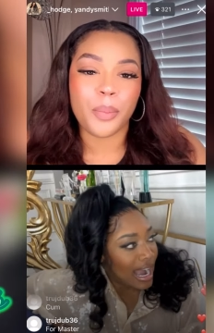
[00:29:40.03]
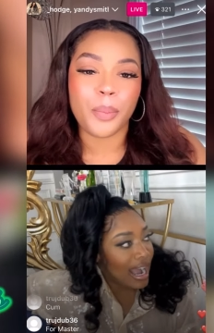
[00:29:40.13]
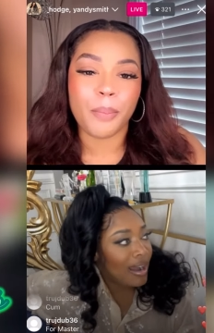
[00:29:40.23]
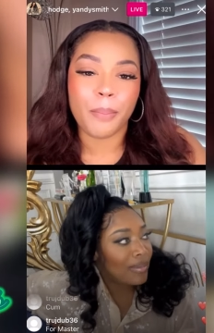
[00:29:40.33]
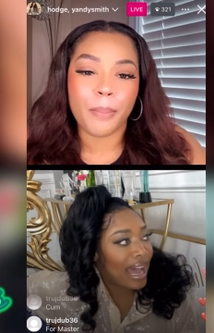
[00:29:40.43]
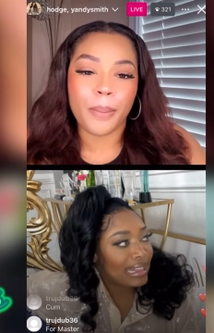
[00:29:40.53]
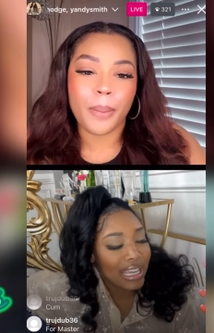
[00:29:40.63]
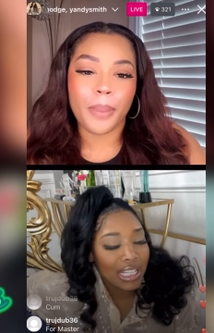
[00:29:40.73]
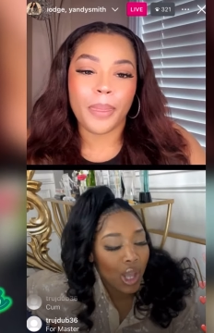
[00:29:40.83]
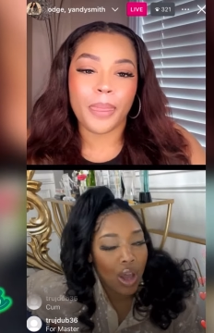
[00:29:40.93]
Speaker 1: Um, I
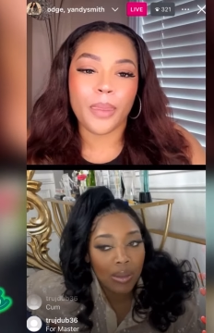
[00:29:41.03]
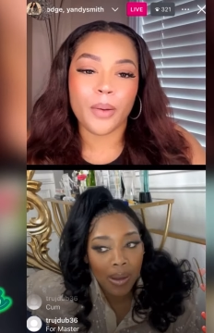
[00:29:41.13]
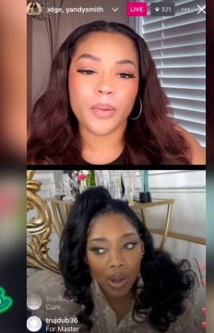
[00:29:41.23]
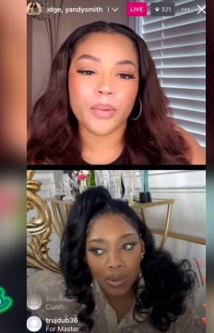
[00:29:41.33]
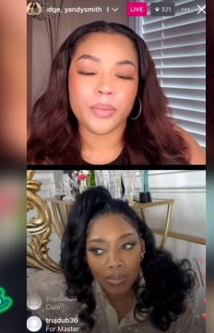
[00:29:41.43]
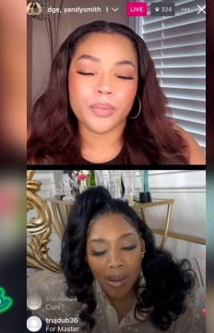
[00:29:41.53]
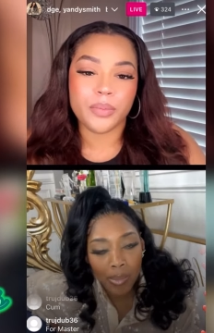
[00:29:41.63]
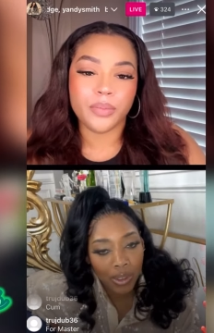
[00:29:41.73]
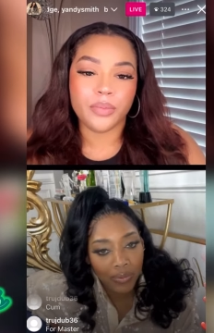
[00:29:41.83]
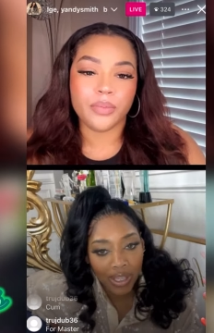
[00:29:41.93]
think it's all about my
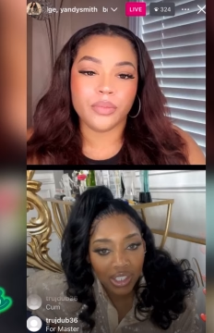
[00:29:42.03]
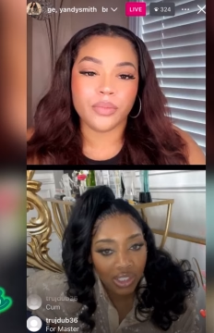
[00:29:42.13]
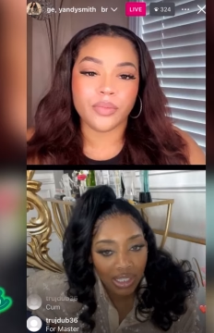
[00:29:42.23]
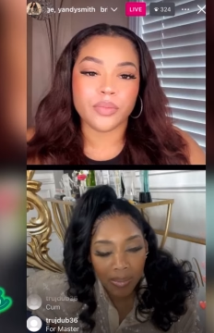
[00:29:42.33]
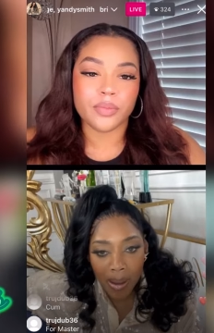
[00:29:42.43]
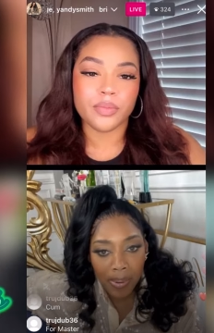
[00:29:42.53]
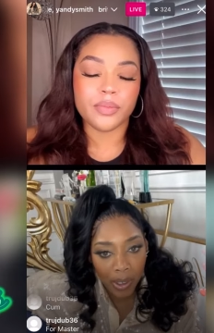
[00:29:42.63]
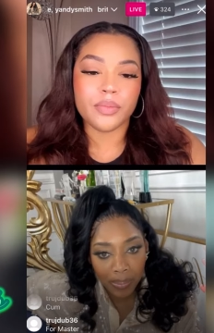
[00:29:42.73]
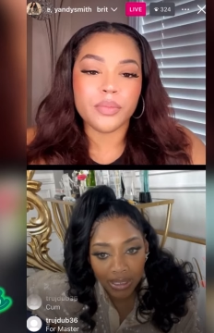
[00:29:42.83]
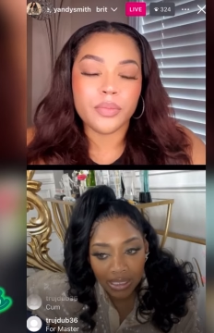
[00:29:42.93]
motivation and my
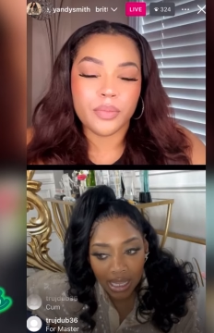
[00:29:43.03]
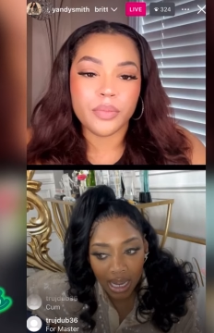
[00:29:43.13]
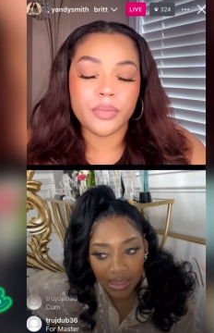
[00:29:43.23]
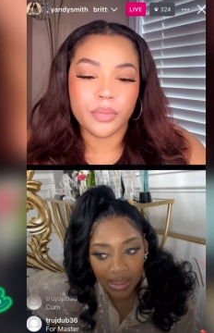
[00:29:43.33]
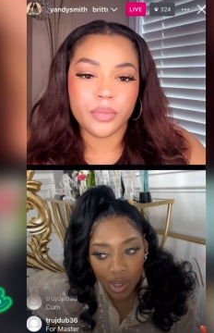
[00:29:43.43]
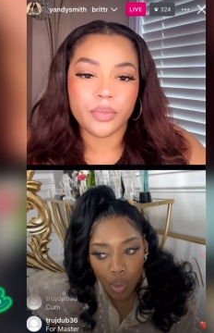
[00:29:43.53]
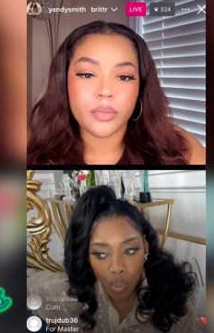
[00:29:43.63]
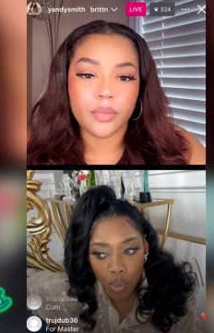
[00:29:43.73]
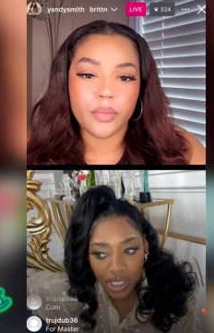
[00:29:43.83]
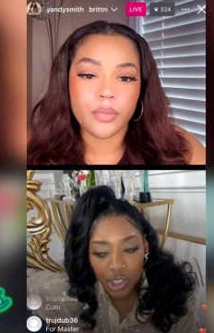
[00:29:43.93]
purpose. And I think
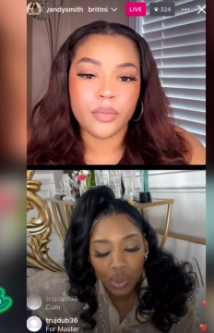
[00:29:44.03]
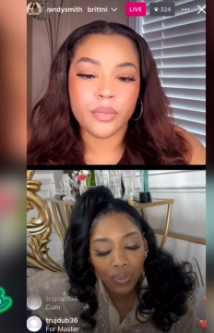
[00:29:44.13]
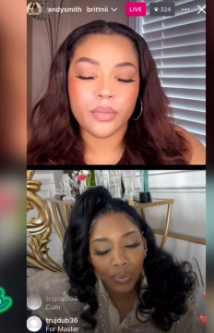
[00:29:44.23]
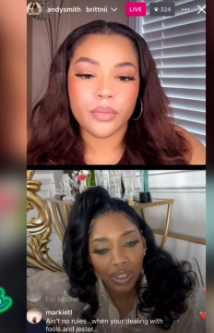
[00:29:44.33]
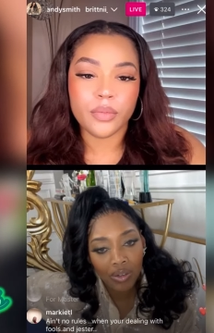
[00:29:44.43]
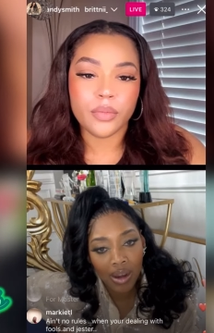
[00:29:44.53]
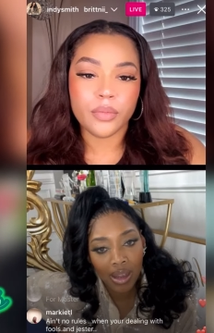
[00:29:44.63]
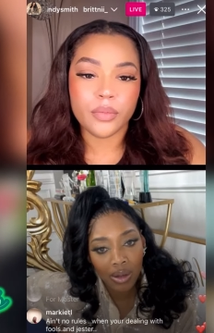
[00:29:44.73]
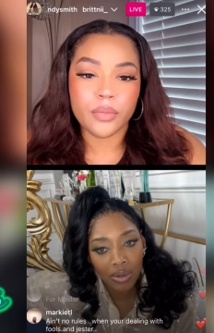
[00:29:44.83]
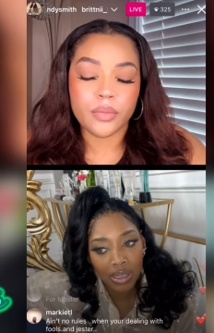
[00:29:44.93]
once you figure
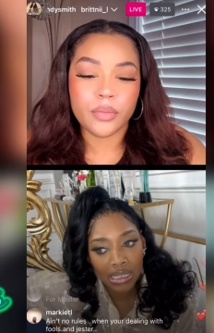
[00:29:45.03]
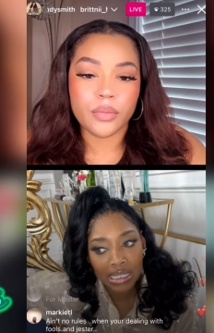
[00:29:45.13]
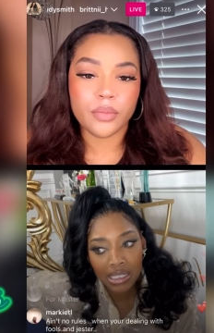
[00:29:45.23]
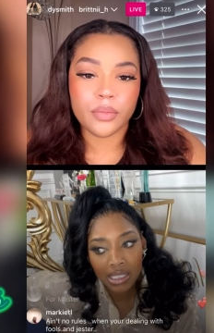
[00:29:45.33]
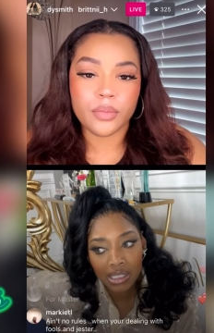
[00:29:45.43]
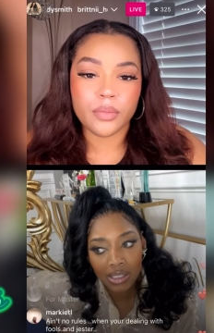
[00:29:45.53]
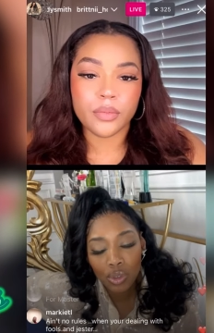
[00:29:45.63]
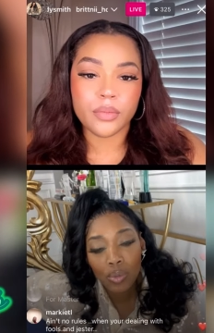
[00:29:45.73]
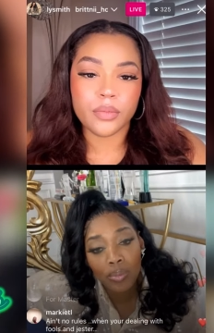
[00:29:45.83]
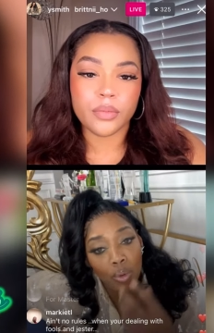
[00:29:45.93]
out, and this is
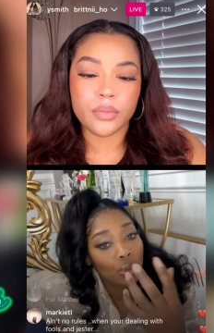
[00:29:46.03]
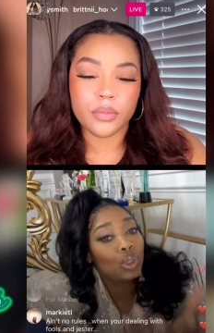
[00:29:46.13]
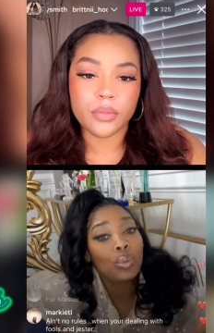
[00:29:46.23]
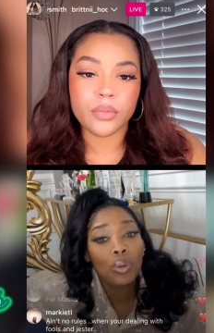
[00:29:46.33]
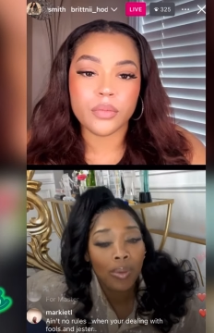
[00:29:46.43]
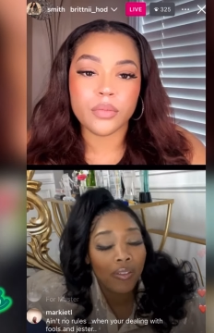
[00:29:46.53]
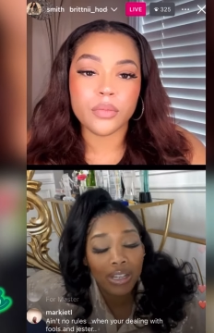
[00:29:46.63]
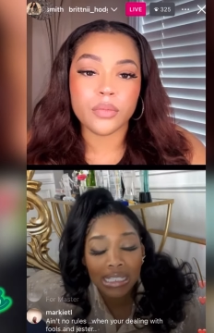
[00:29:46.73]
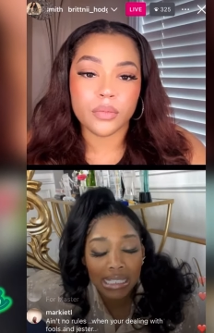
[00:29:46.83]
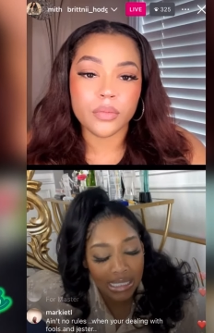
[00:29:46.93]
to, to whomever
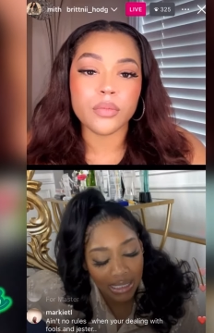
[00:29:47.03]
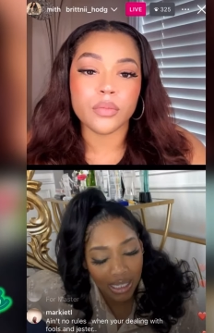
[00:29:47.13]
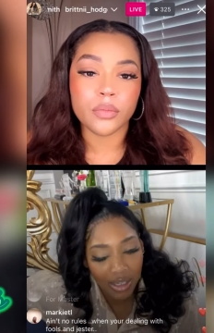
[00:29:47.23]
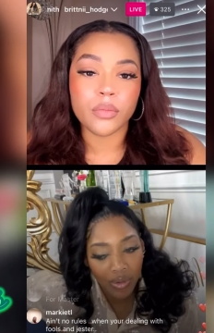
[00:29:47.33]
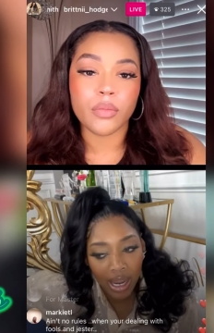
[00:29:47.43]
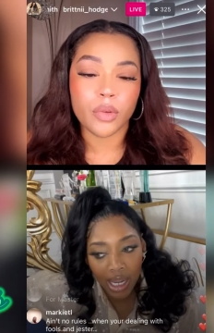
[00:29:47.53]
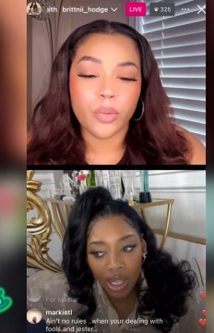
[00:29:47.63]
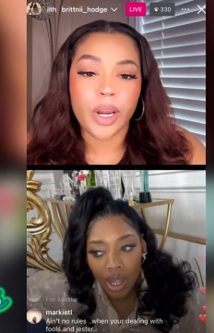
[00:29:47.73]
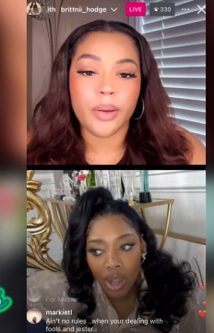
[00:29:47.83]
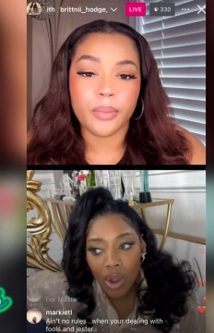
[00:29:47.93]
is listening, right?
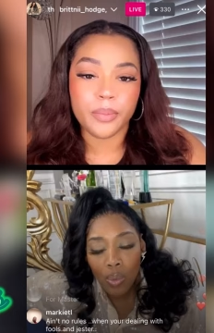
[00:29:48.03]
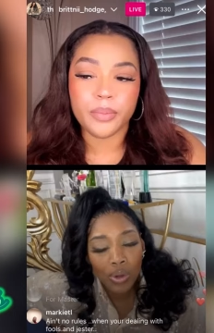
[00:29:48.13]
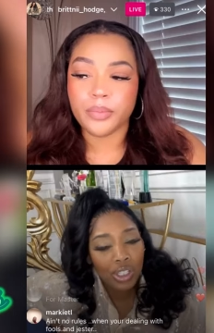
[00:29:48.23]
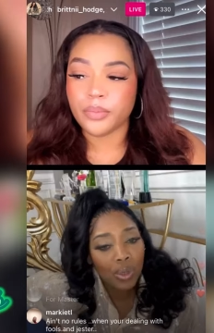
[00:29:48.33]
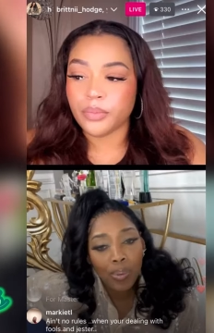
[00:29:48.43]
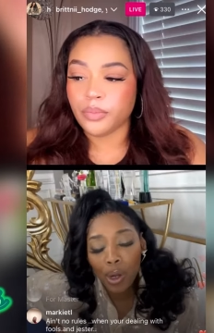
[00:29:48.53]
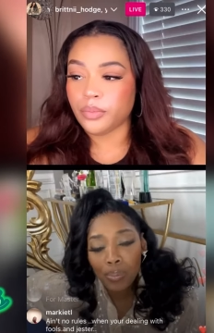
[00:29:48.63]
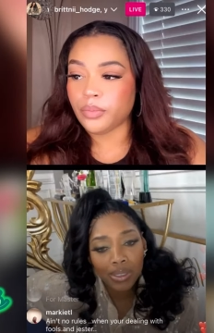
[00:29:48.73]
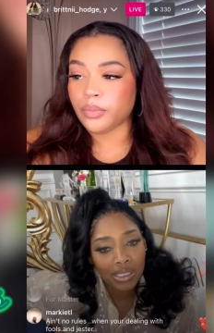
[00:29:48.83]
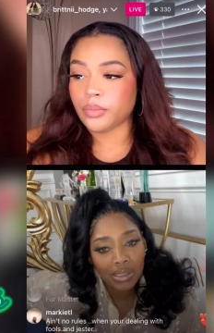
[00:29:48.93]
What is your
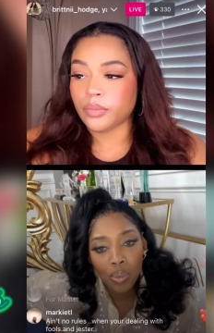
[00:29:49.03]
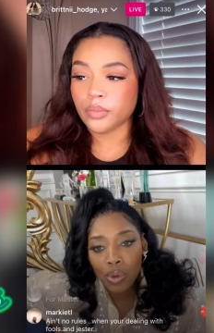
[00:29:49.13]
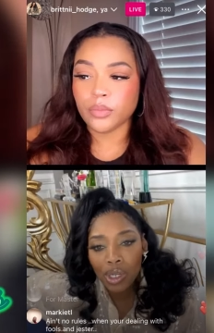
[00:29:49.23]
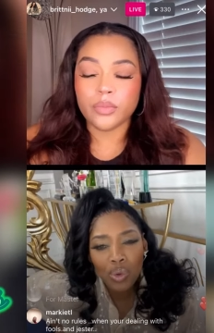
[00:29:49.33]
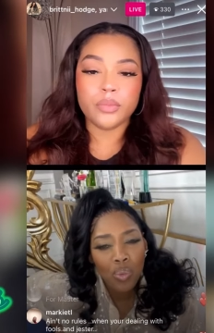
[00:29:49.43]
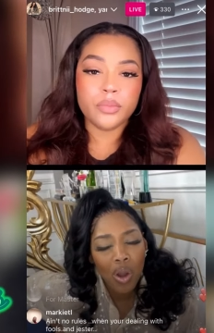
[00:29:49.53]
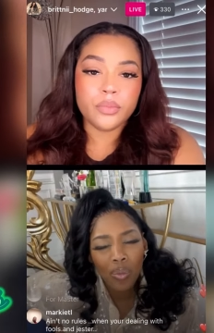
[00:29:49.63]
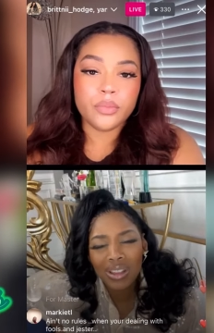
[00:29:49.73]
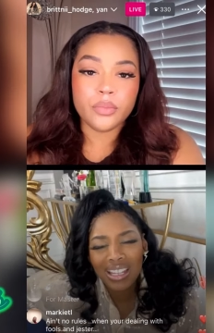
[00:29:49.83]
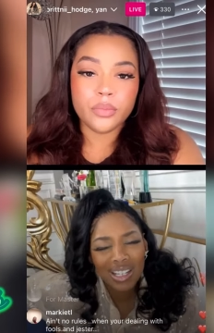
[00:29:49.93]
purpose? What do you
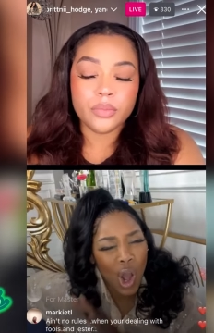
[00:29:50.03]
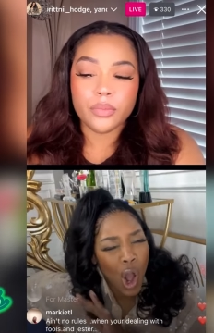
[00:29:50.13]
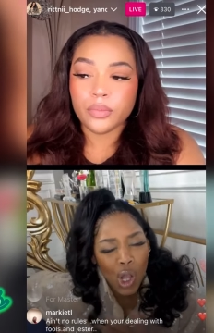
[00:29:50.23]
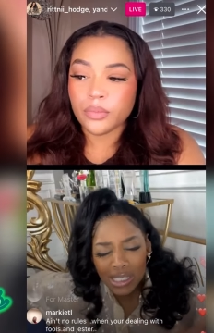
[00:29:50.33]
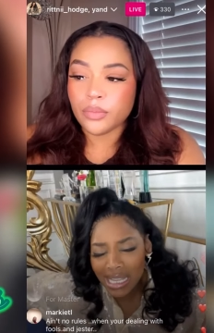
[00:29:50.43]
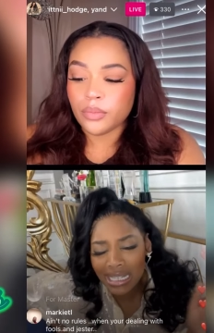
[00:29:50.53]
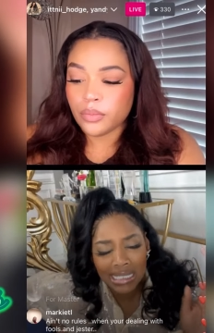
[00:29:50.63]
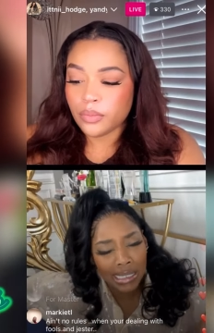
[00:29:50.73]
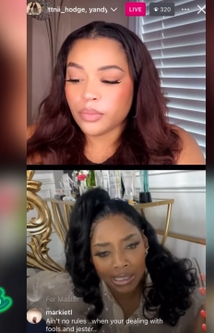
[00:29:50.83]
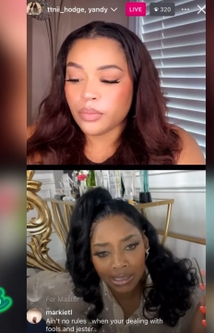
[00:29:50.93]
want when it's all said
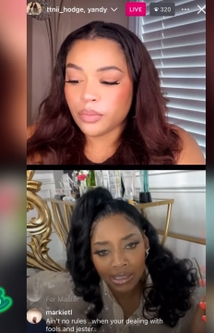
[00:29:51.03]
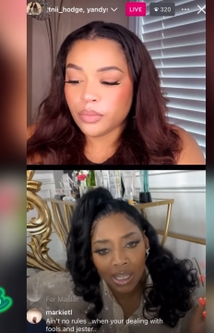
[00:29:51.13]
and done?